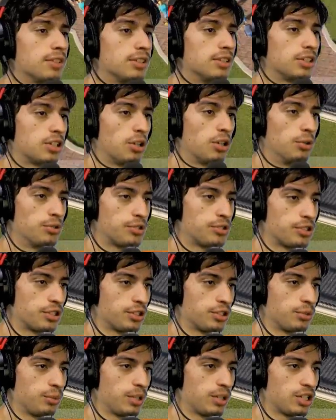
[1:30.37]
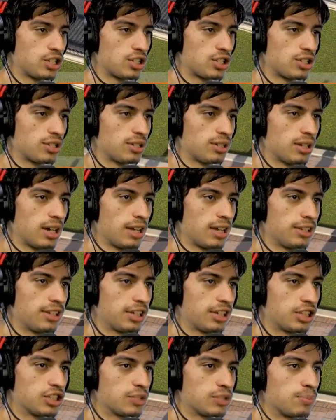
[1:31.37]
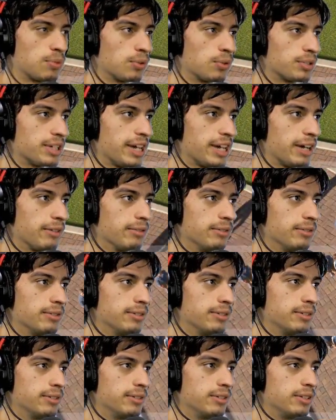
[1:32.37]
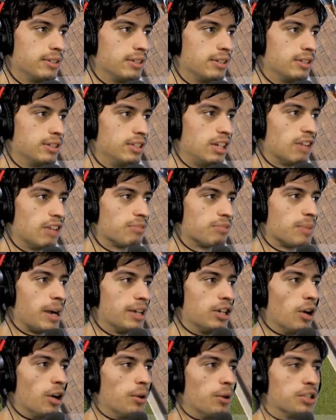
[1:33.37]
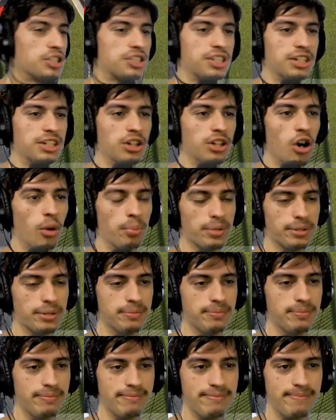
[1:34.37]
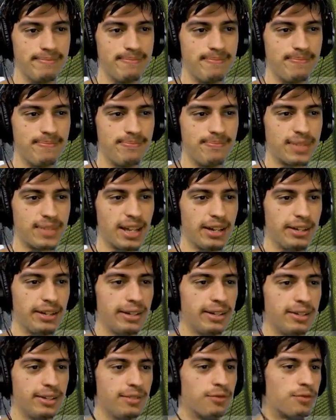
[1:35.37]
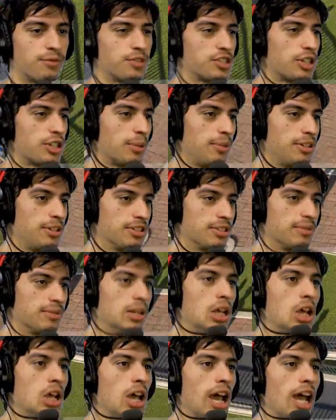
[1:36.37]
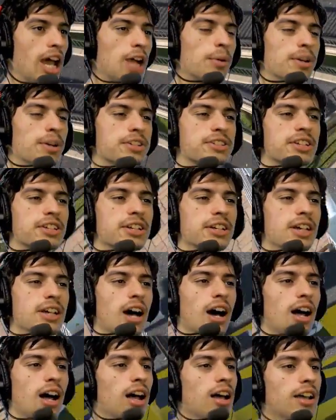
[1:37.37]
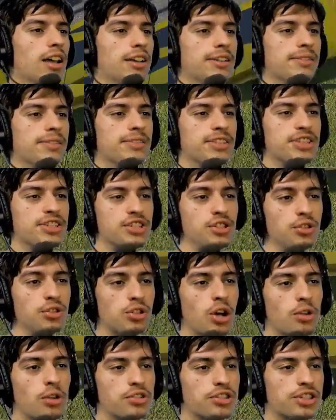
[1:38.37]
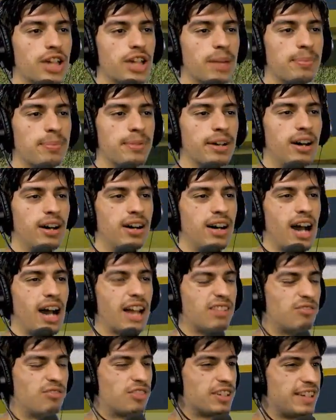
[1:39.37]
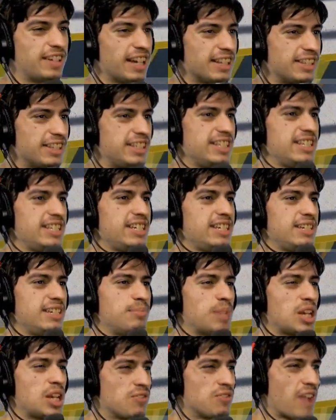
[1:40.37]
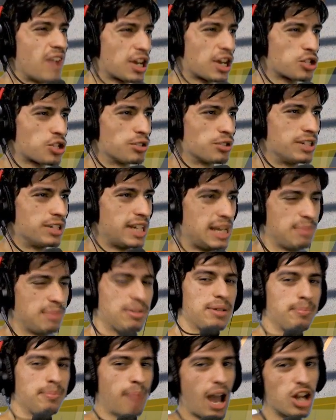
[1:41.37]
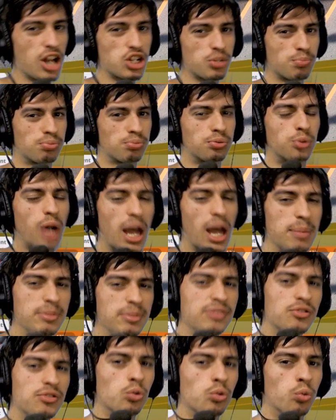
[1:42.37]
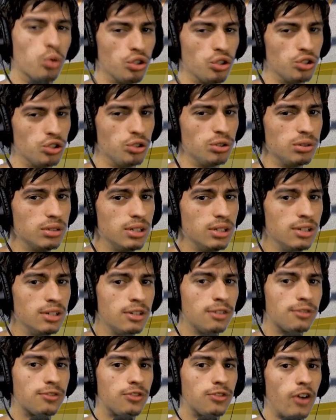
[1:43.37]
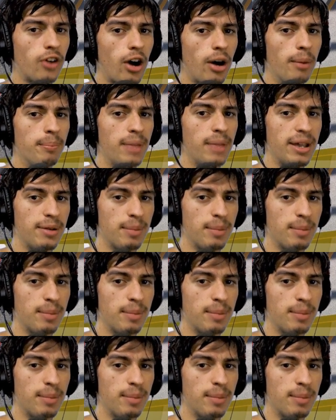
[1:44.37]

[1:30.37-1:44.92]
the coaster, which I think just broke down. Never mind, no, it just didn't open for some reason. Anyways, this new coaster type, I forget the manufacturer name, but imagine Primeval Whirl from